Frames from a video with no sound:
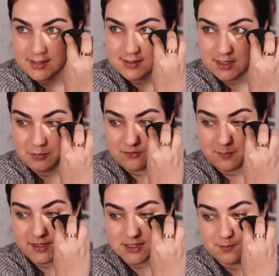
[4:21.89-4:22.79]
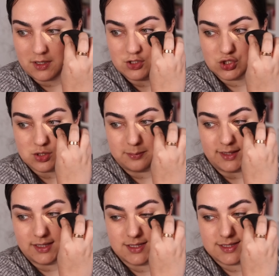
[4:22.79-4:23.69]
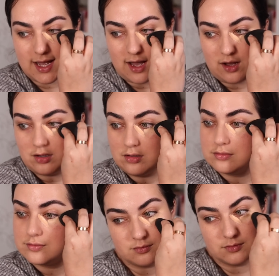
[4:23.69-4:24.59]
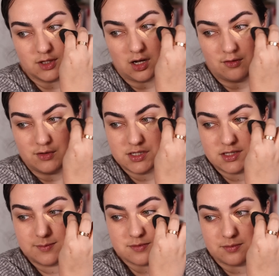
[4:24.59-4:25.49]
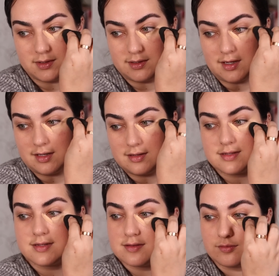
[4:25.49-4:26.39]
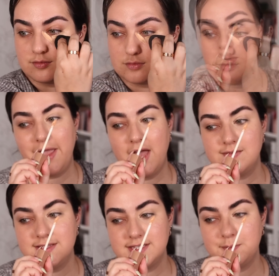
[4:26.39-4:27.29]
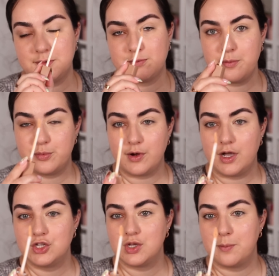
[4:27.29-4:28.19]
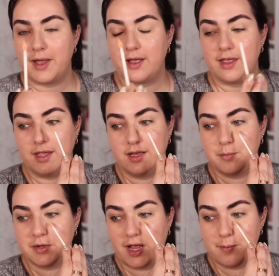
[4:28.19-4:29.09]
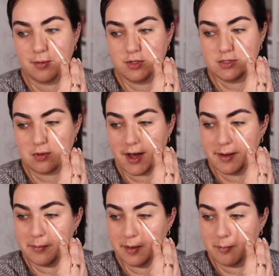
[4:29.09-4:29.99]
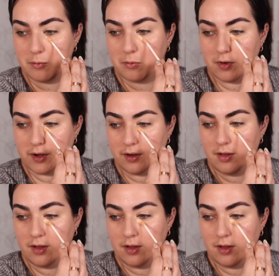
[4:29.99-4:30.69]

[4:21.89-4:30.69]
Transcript: tip of my sponge, blend this out. The coverage seems really nice. I haven't dipped my brush back in, but I am going to add a bit more